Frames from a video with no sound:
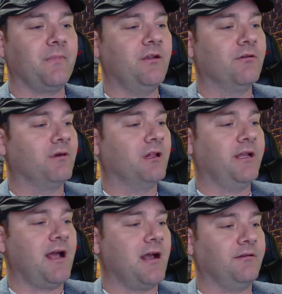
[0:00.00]

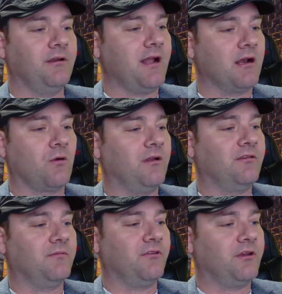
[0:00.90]
you're not
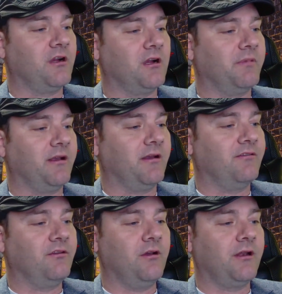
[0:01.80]
quantum secure
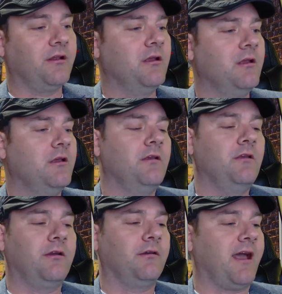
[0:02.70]
because you could
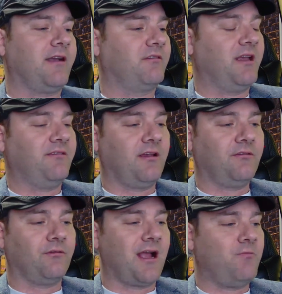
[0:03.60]

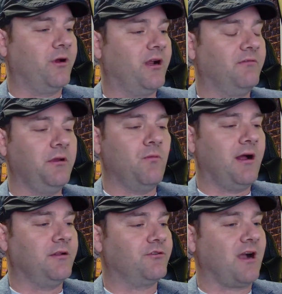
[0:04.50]
XMSS wrap whatever you
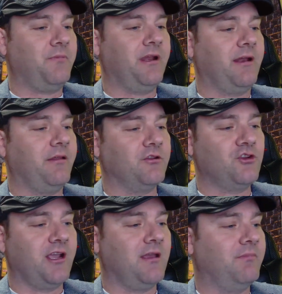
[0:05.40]
want, drop it onto the
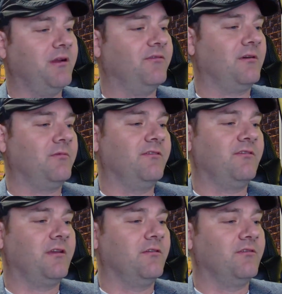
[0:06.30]
chain, but if someone
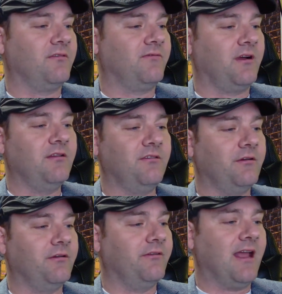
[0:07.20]
steals the funds, you
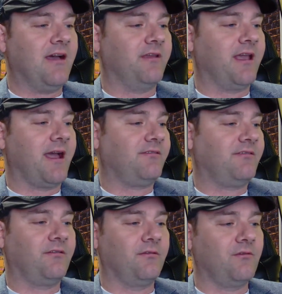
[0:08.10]
don't even have
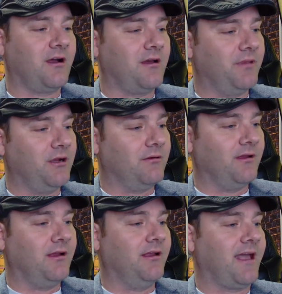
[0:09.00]
gas
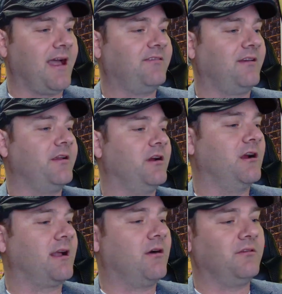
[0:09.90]
on
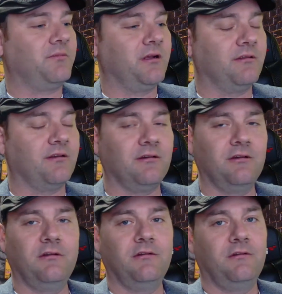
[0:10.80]
account to be able to
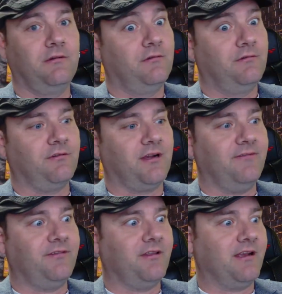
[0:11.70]

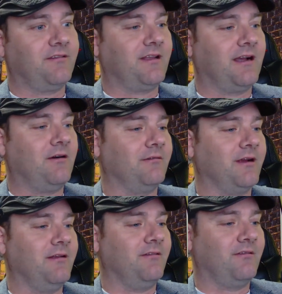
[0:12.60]
drive to the next town,
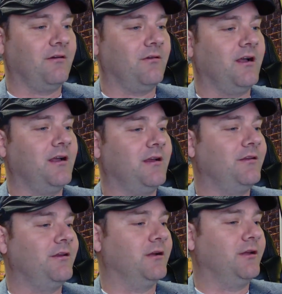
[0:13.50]
right? So
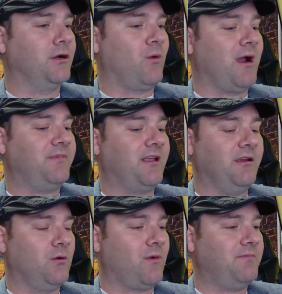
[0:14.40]
you're
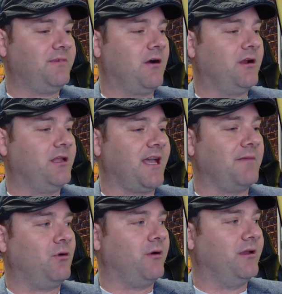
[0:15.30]
wiped out at
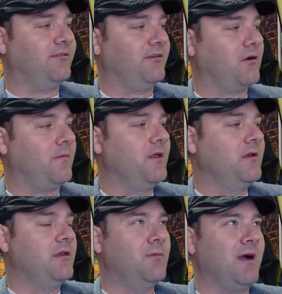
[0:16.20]
that point. So
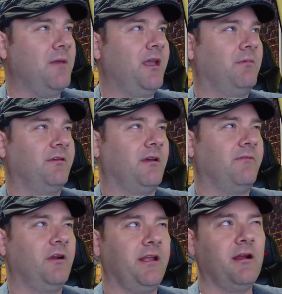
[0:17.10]
you might be able to,
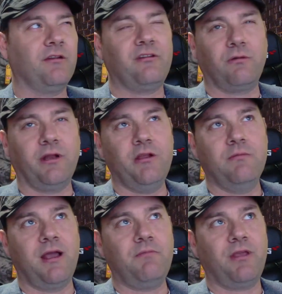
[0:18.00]
if you're an ERC20, you
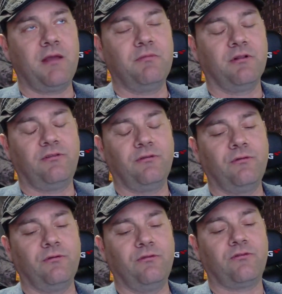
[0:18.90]
might be able
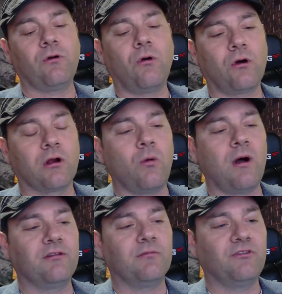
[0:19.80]
to store
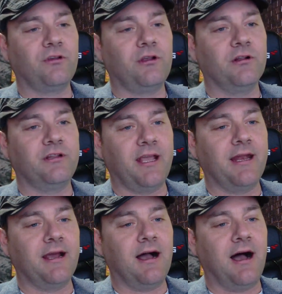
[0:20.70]
quantum secure
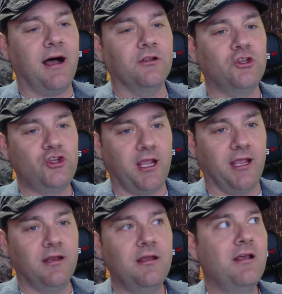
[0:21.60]
data on
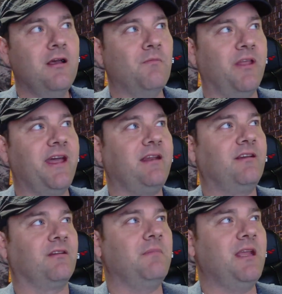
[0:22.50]
chain, but that
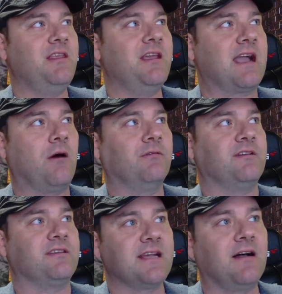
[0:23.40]
doesn't mean the account
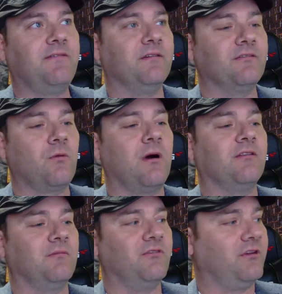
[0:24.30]
itself is
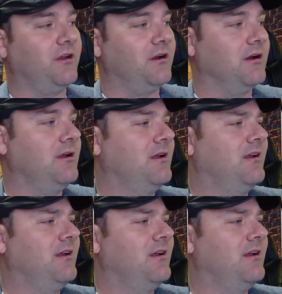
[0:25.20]
quantum secure.